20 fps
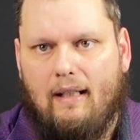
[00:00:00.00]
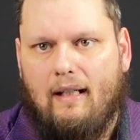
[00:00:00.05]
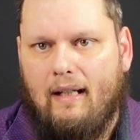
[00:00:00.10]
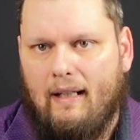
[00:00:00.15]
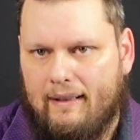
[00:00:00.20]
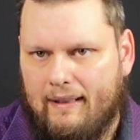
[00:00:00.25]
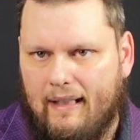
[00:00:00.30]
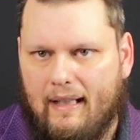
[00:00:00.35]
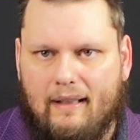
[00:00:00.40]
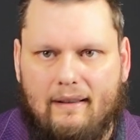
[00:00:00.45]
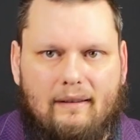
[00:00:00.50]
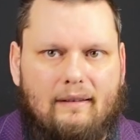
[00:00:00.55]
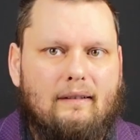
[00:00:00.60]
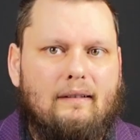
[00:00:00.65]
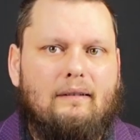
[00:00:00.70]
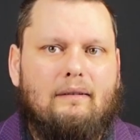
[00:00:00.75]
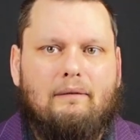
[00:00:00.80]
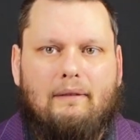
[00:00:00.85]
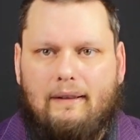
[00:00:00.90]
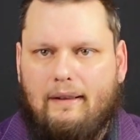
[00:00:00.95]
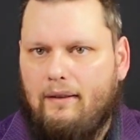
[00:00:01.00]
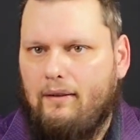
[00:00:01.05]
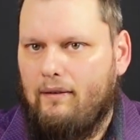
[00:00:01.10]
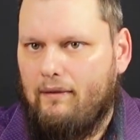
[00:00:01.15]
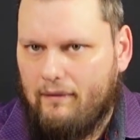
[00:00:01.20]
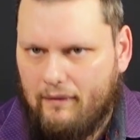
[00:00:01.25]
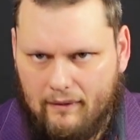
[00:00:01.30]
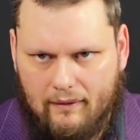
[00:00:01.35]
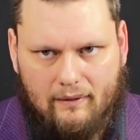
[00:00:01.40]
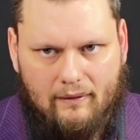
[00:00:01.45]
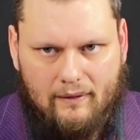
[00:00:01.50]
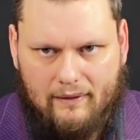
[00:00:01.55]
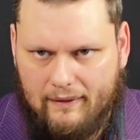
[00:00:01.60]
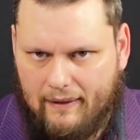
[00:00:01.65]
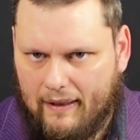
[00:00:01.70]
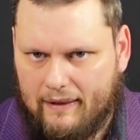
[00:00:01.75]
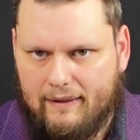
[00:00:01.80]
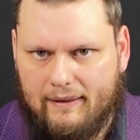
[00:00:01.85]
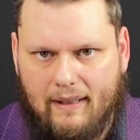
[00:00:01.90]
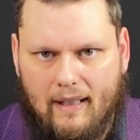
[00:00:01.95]
Again,
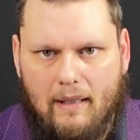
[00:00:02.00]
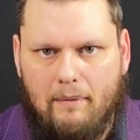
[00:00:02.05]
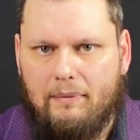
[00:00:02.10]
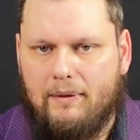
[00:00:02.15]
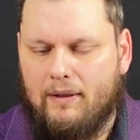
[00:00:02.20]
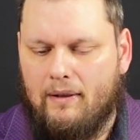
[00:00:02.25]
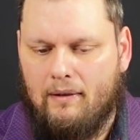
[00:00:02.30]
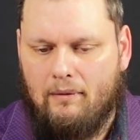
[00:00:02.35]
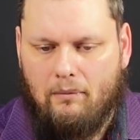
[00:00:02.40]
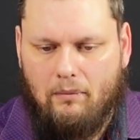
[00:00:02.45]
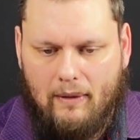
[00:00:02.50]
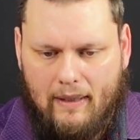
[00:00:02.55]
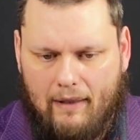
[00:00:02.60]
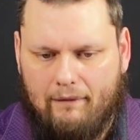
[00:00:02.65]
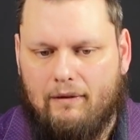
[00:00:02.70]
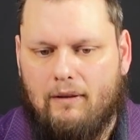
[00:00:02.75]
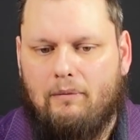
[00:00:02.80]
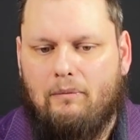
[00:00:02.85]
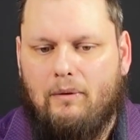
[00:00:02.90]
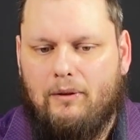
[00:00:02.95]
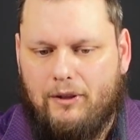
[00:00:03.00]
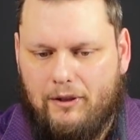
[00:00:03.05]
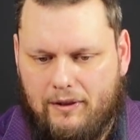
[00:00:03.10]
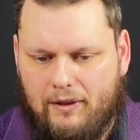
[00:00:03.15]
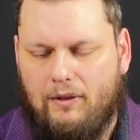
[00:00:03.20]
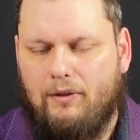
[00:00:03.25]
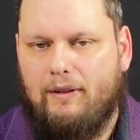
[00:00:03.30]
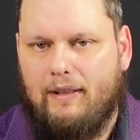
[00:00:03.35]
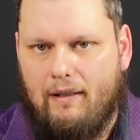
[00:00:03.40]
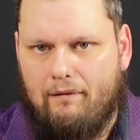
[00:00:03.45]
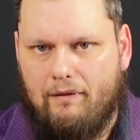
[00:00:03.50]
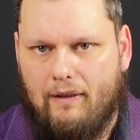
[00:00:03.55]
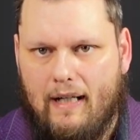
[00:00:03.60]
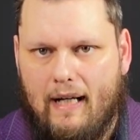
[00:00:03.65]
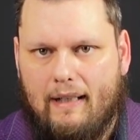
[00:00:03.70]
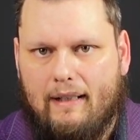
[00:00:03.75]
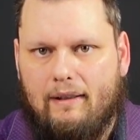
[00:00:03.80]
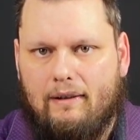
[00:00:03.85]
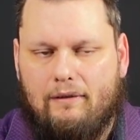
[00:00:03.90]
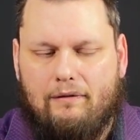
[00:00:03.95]
text types or whatever. We'll just use that
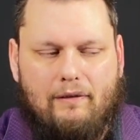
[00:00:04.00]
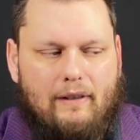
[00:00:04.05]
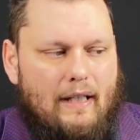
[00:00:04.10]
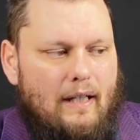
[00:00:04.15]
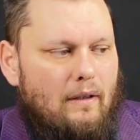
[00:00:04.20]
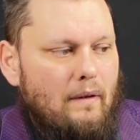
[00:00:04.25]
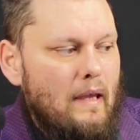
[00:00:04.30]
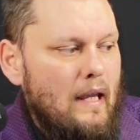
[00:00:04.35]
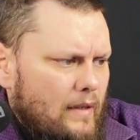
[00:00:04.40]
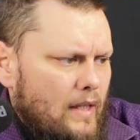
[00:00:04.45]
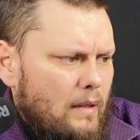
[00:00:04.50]
vernacular for now.